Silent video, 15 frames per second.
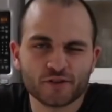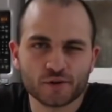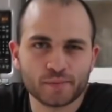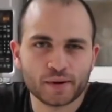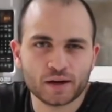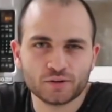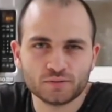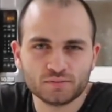for
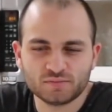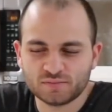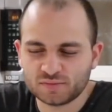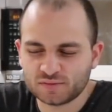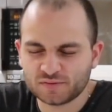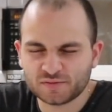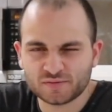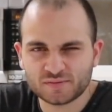about
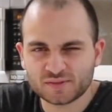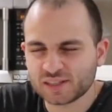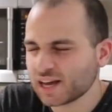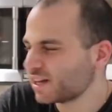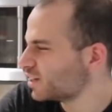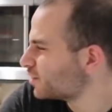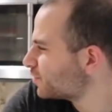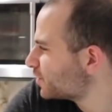
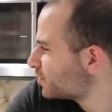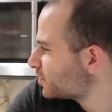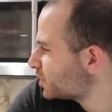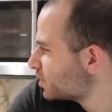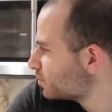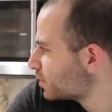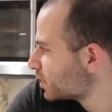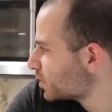10 to
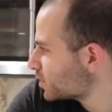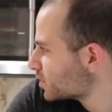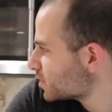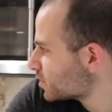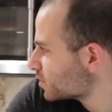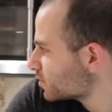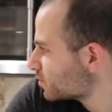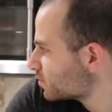15
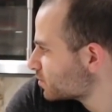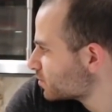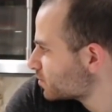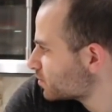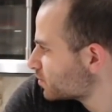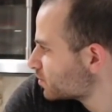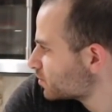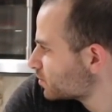minutes.
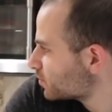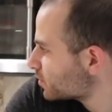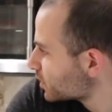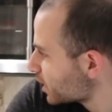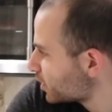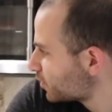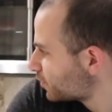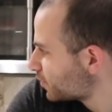
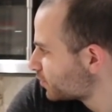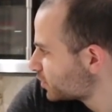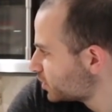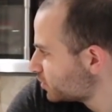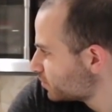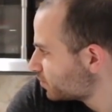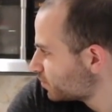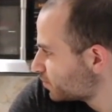10 to
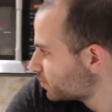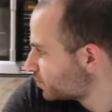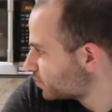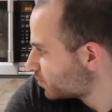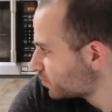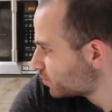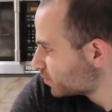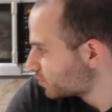15?
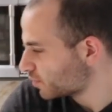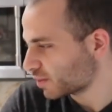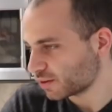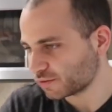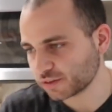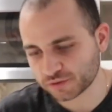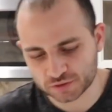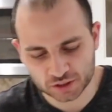15. 15.
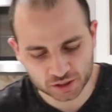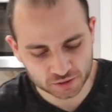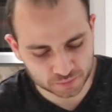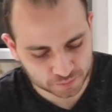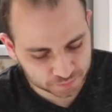All